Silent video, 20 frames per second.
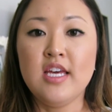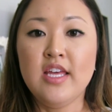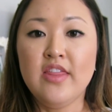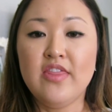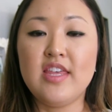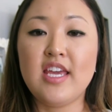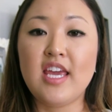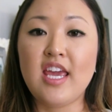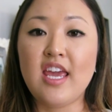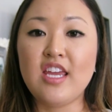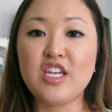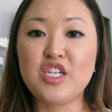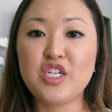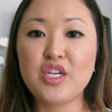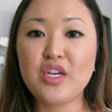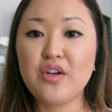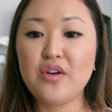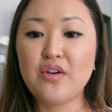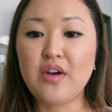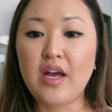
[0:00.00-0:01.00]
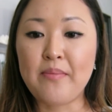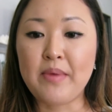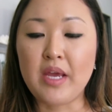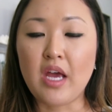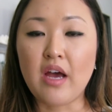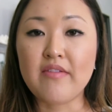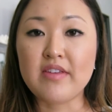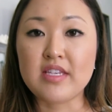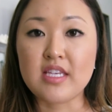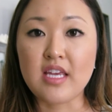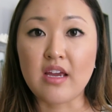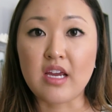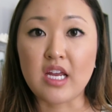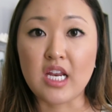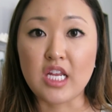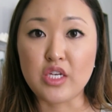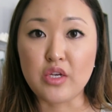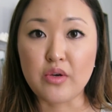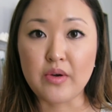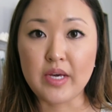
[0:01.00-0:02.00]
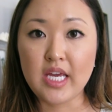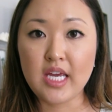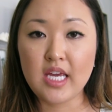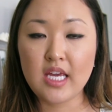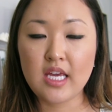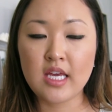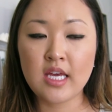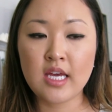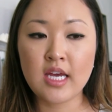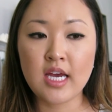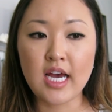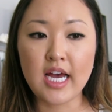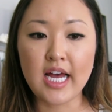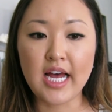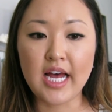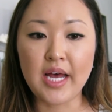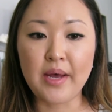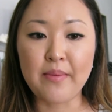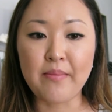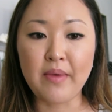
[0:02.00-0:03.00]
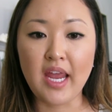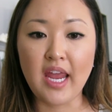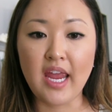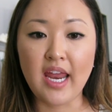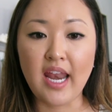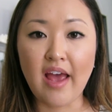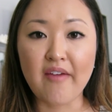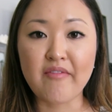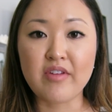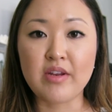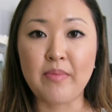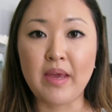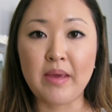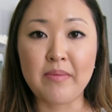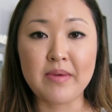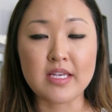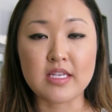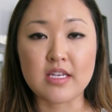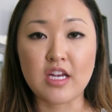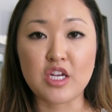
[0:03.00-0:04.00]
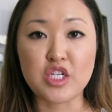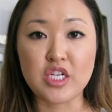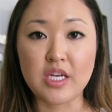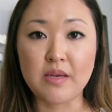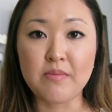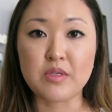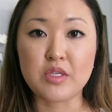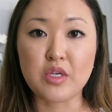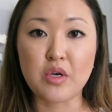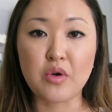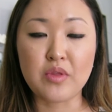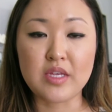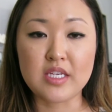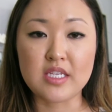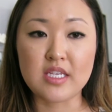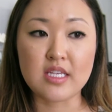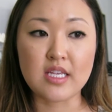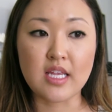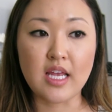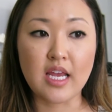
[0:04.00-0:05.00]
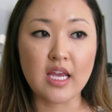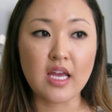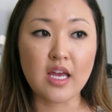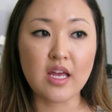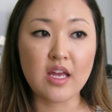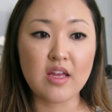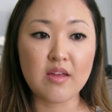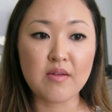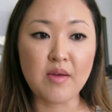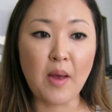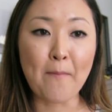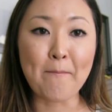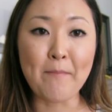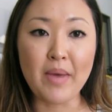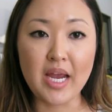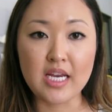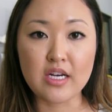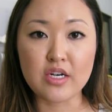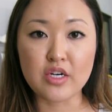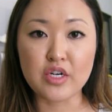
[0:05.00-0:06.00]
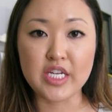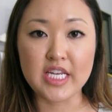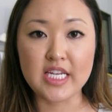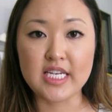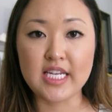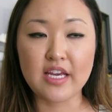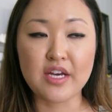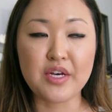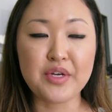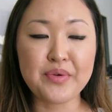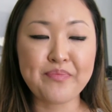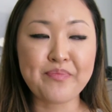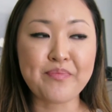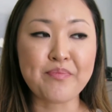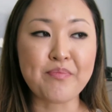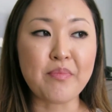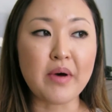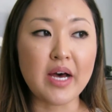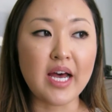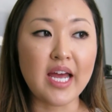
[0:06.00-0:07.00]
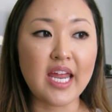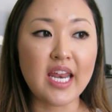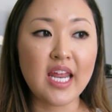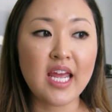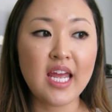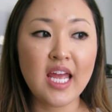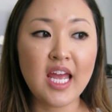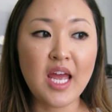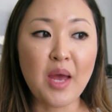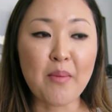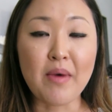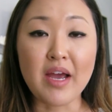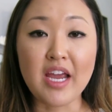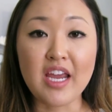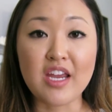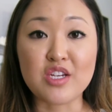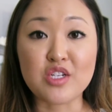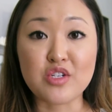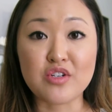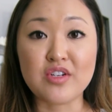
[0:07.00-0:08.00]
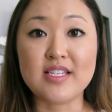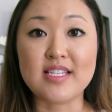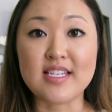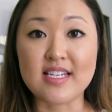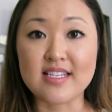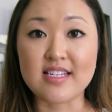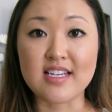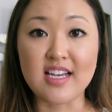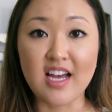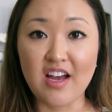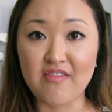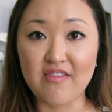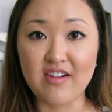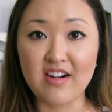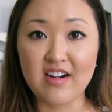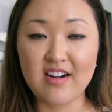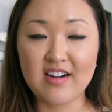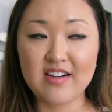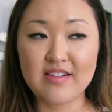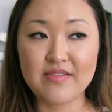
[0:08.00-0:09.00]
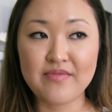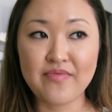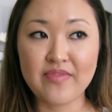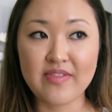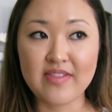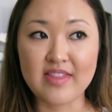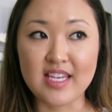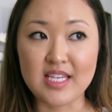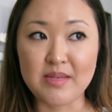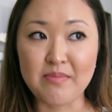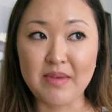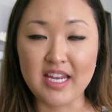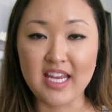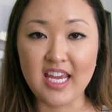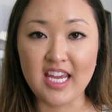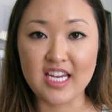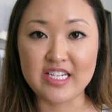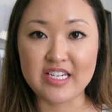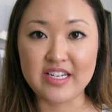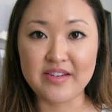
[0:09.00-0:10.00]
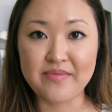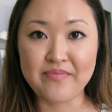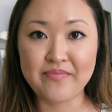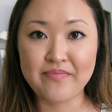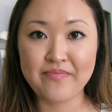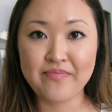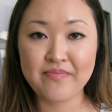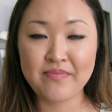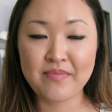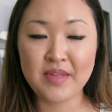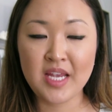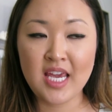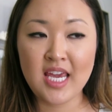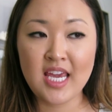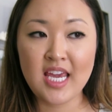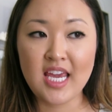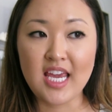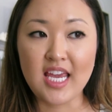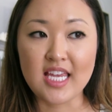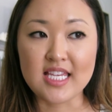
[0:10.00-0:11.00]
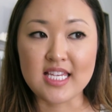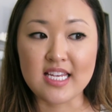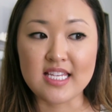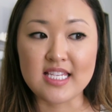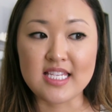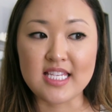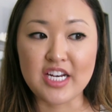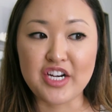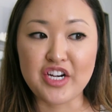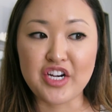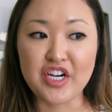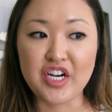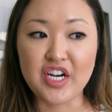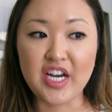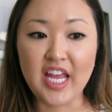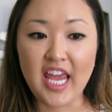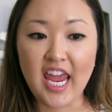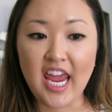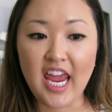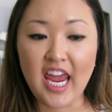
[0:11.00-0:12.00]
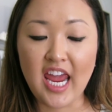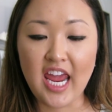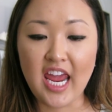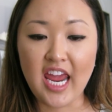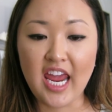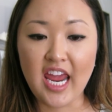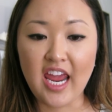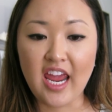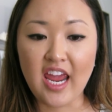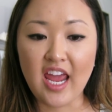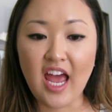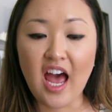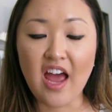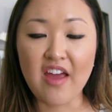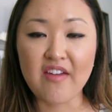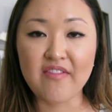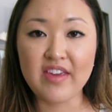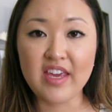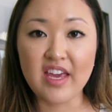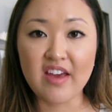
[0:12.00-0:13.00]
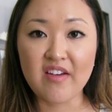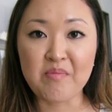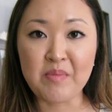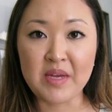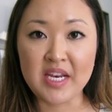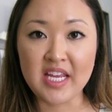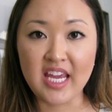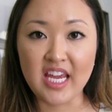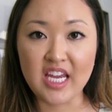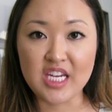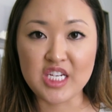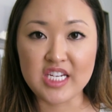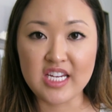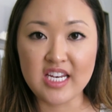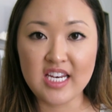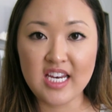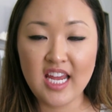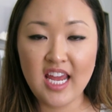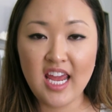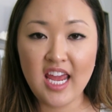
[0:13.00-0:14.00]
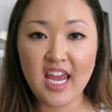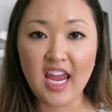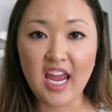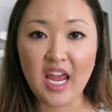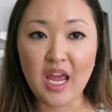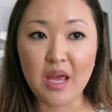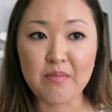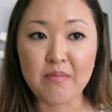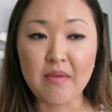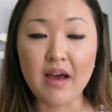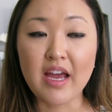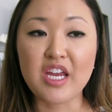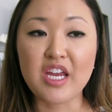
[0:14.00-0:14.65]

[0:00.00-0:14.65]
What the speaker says: The issue, I mean, obviously I'm going to do it, and having a baby is not cheap, so this is like a minor detail, but my insurance doesn't cover this medication. It's considered a IVF medication, and my